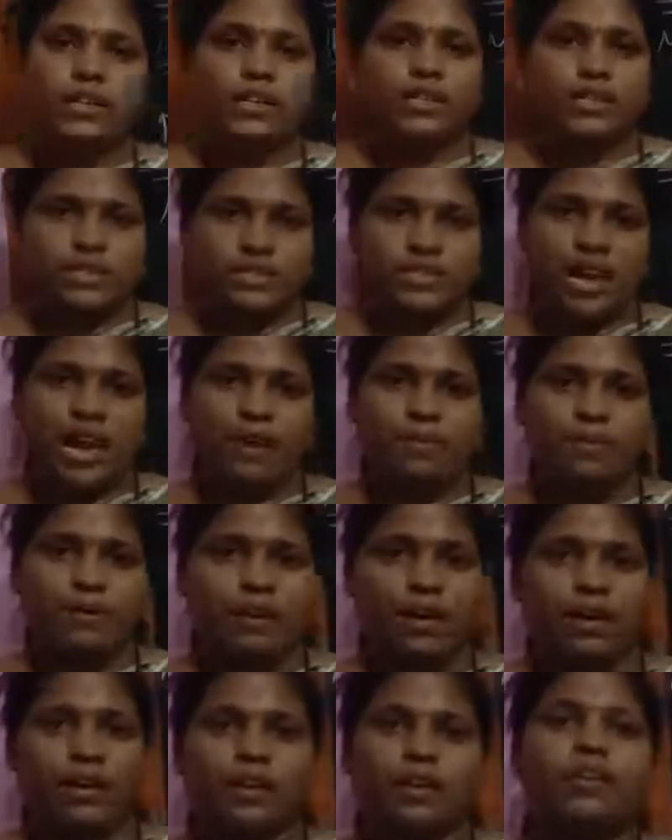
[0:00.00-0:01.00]
Charminar.
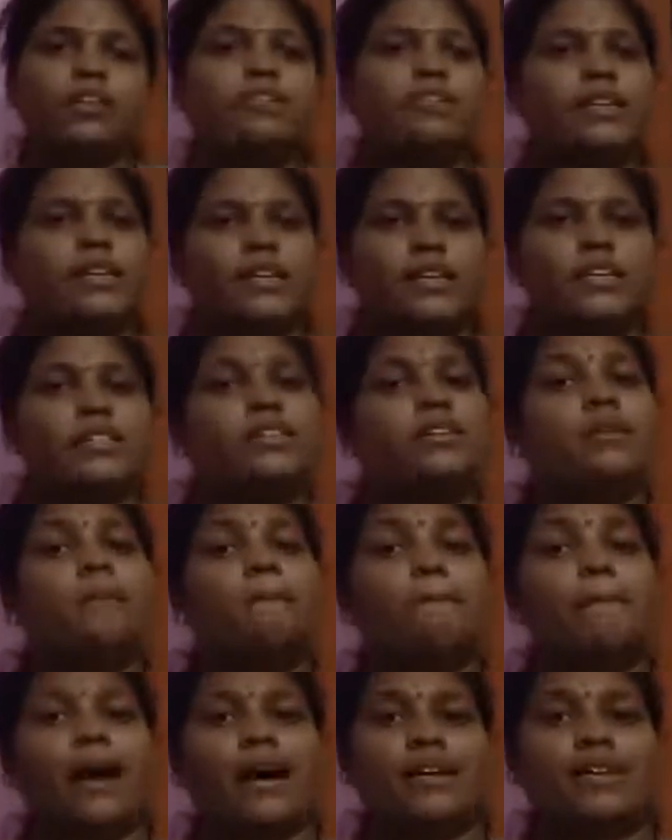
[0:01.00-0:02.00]
That is
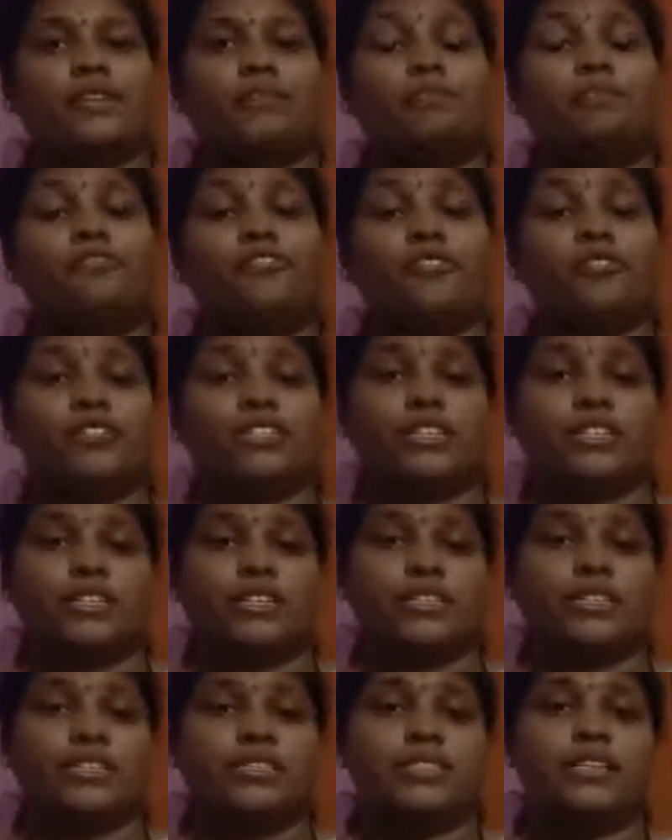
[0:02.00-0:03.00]
past. Future
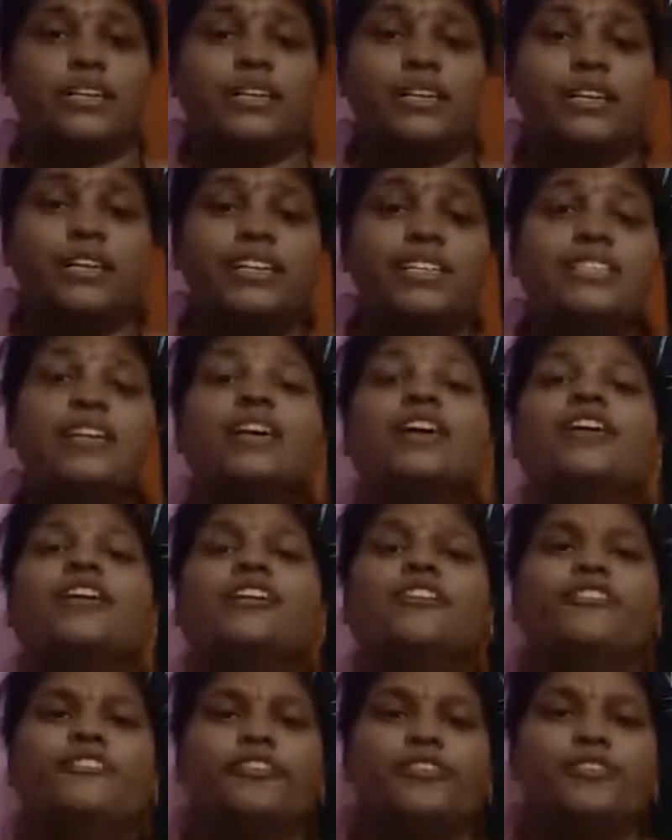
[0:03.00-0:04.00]
tense. That is
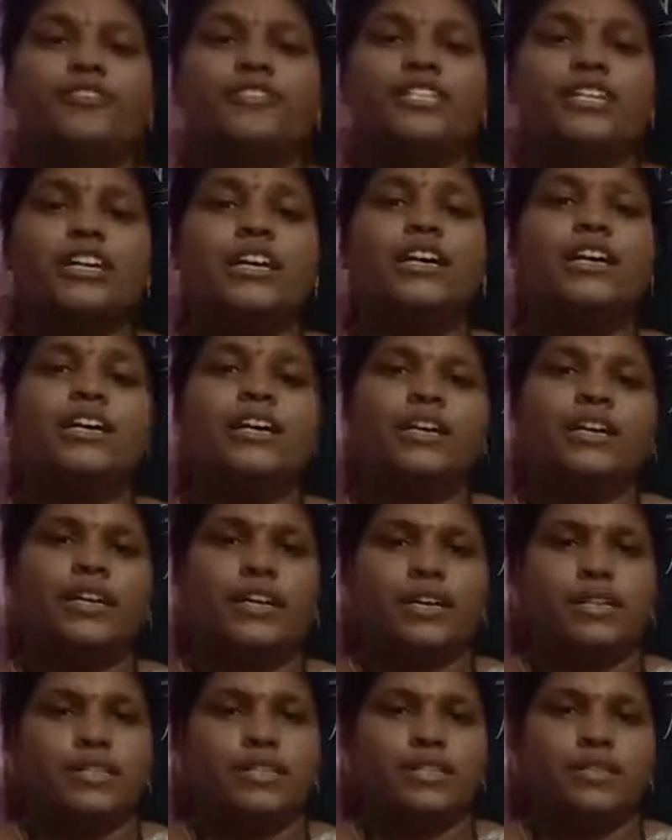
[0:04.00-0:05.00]
future
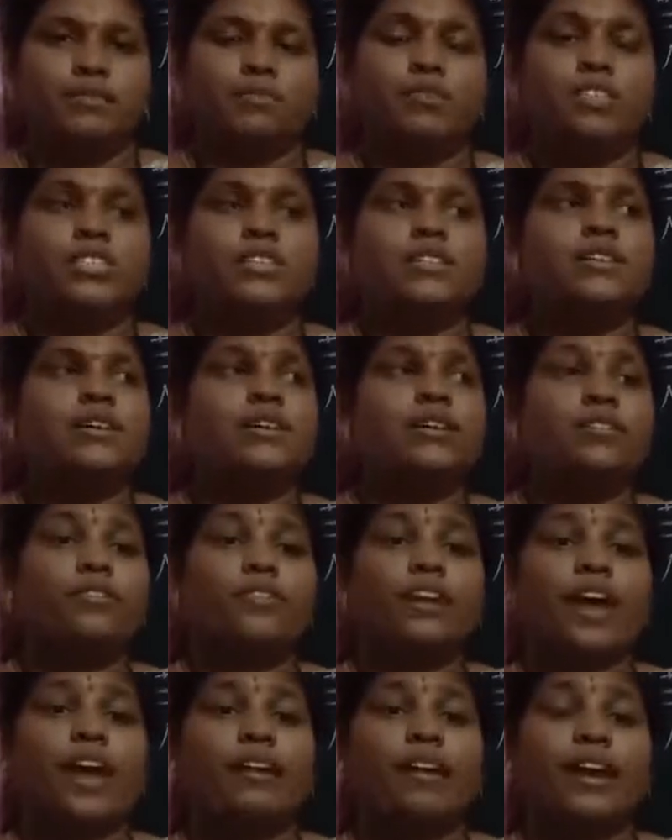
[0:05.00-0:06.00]
tense. Means we
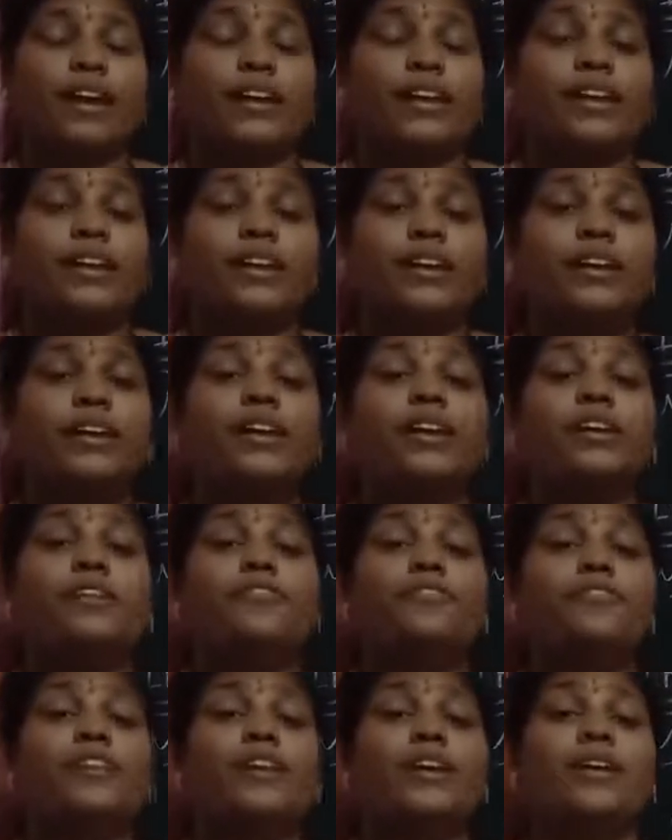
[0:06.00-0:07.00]
are writing here
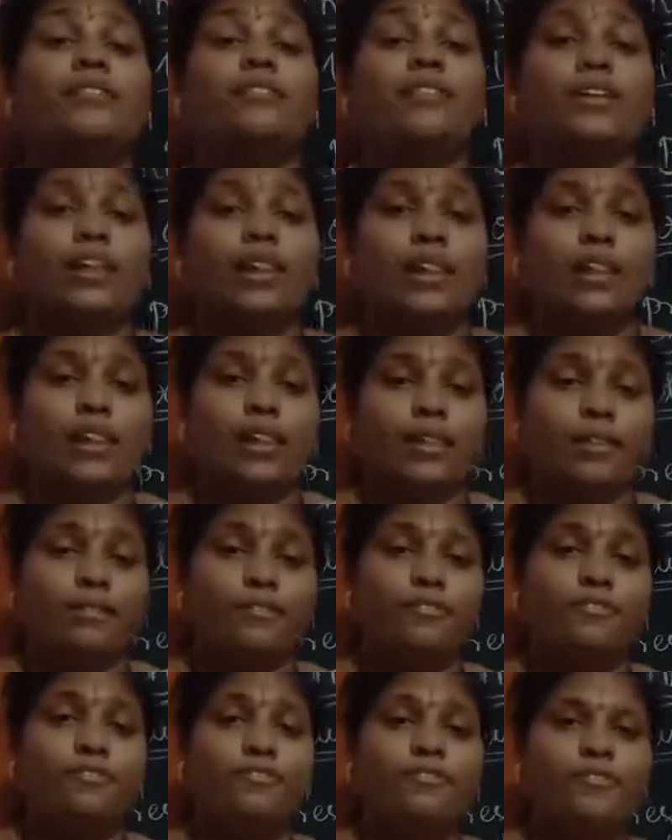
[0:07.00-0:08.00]
we will.
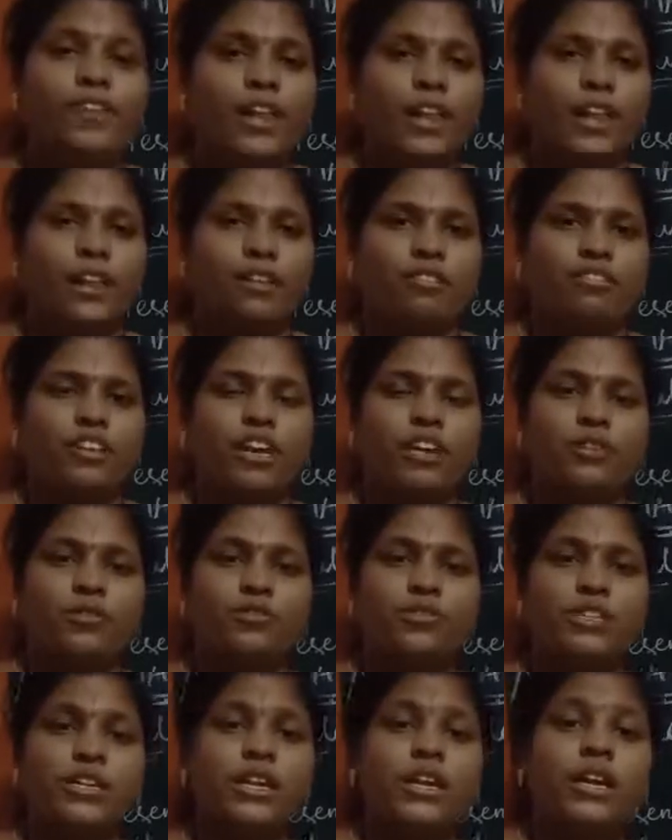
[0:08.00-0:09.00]
Will. We are
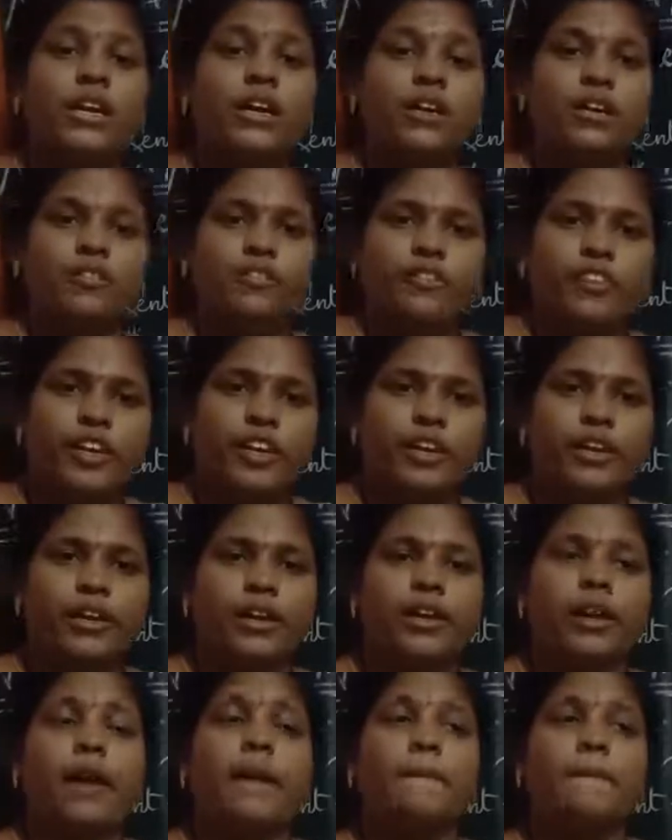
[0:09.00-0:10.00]
using will.
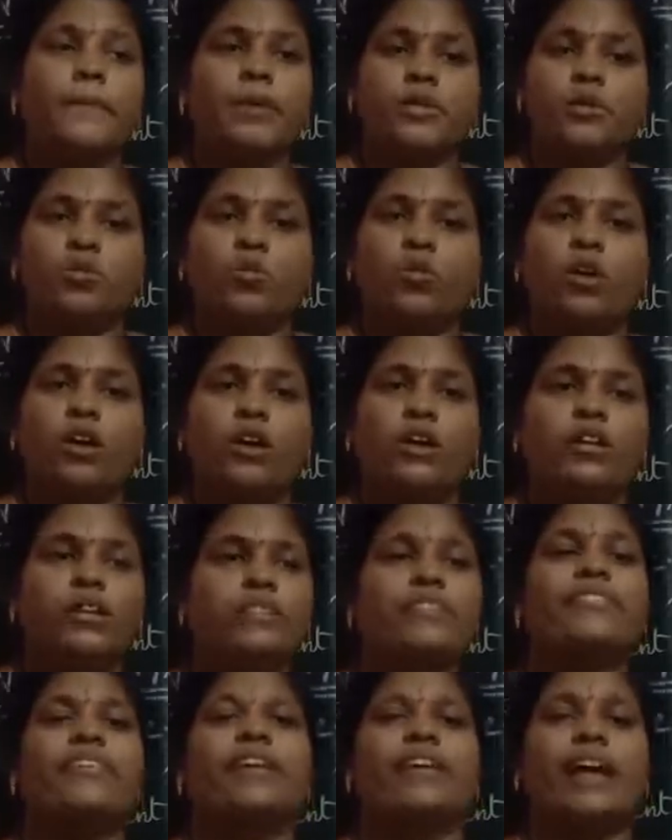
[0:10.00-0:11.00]
Means what?
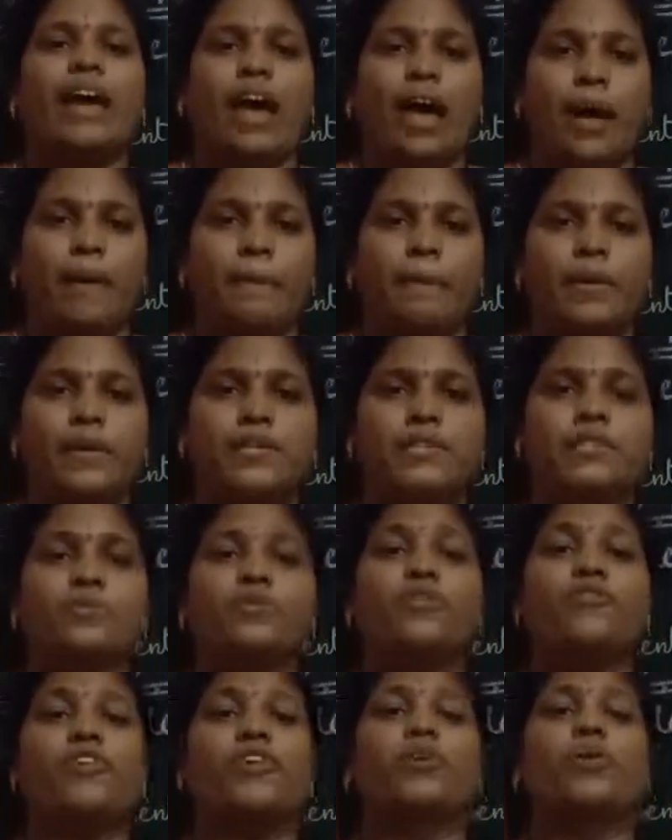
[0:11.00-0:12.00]
It happens. We
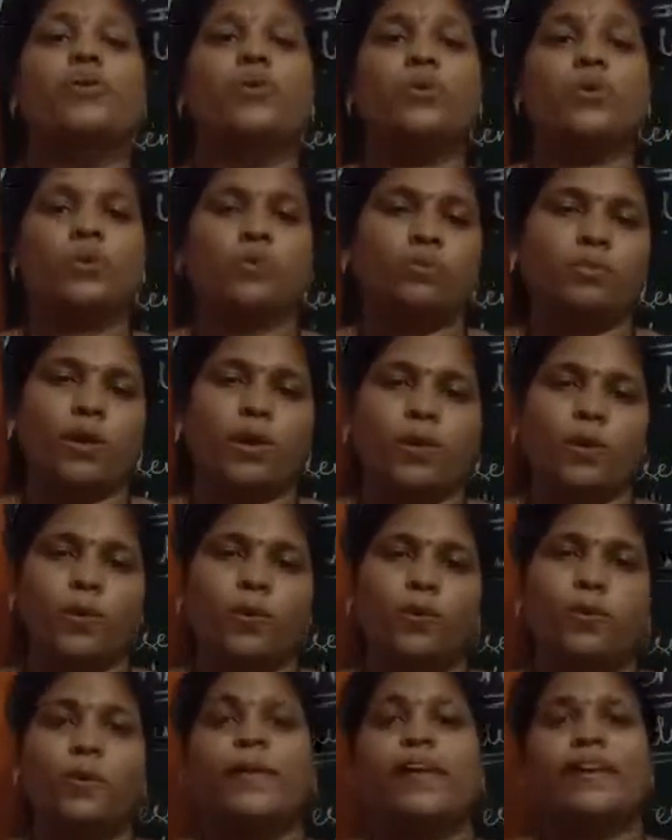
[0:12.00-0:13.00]
will go tomorrow.
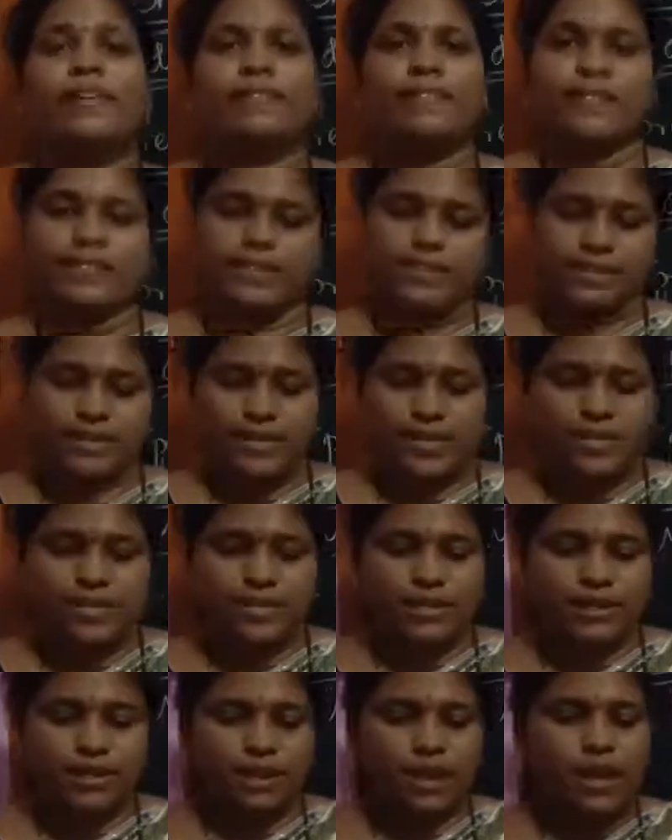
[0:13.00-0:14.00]
Like this. Yes,
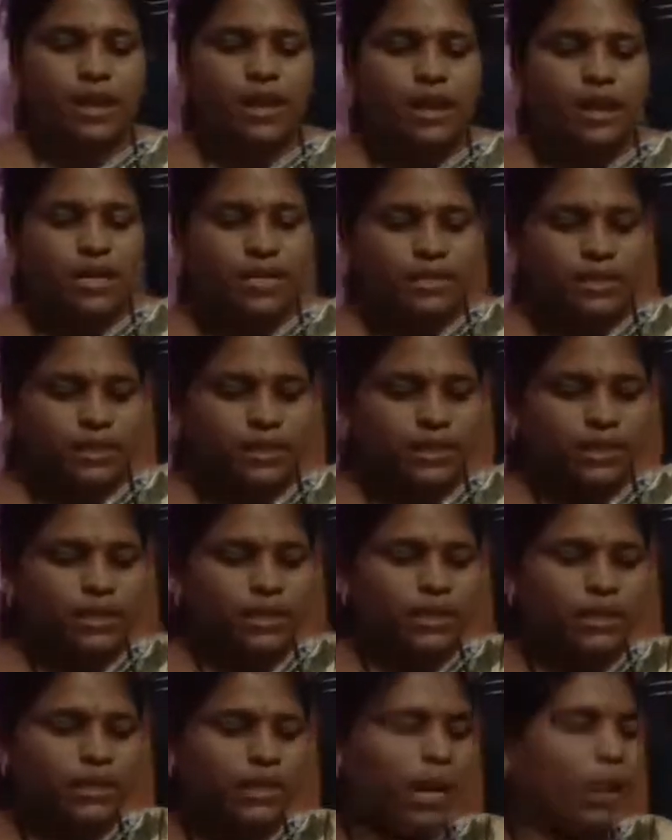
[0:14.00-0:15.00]
children. See here.
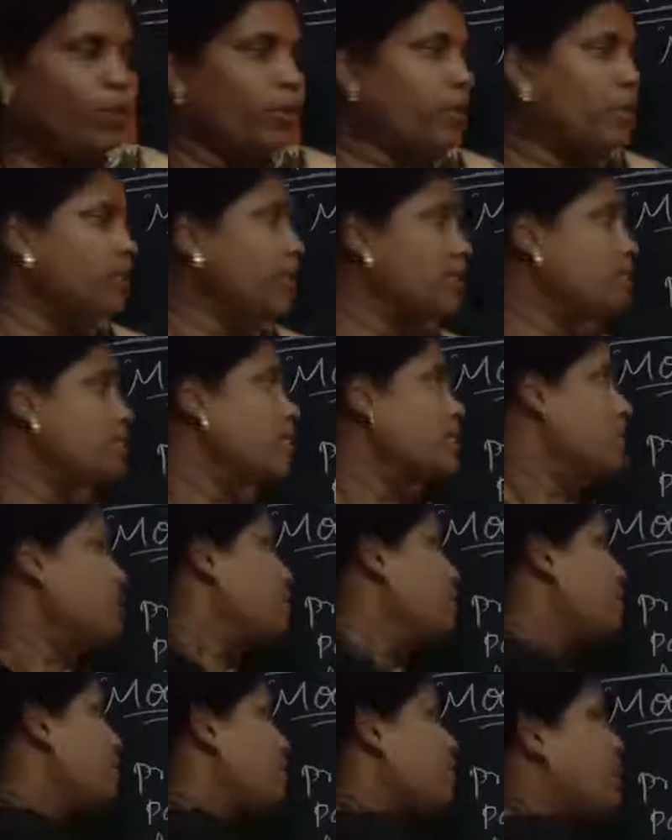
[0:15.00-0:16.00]
Now in this
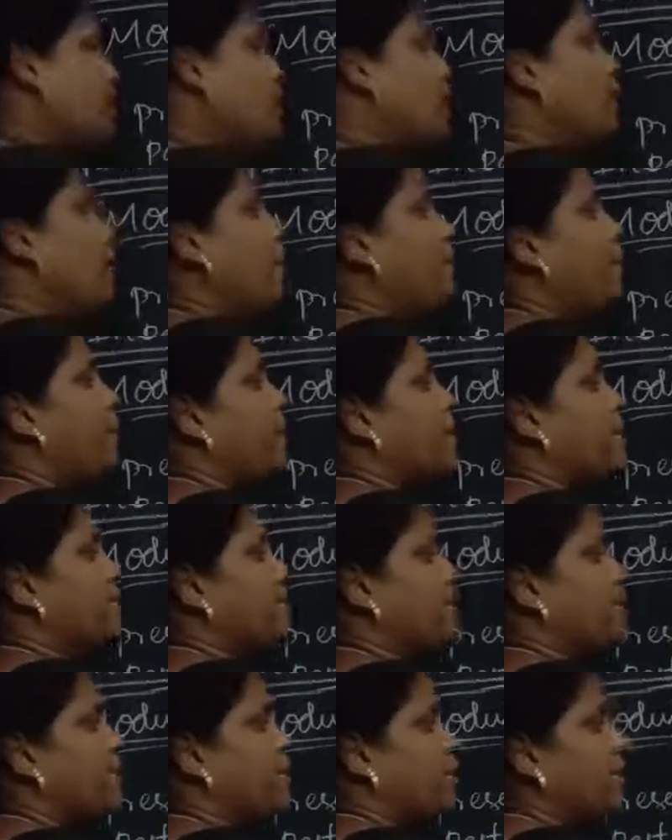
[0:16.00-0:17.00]
simple
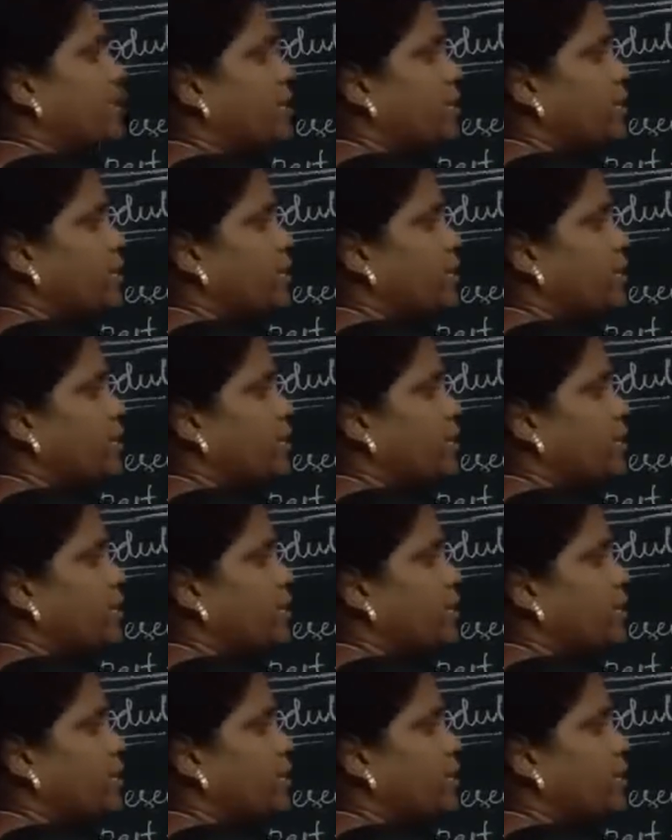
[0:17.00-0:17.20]
present.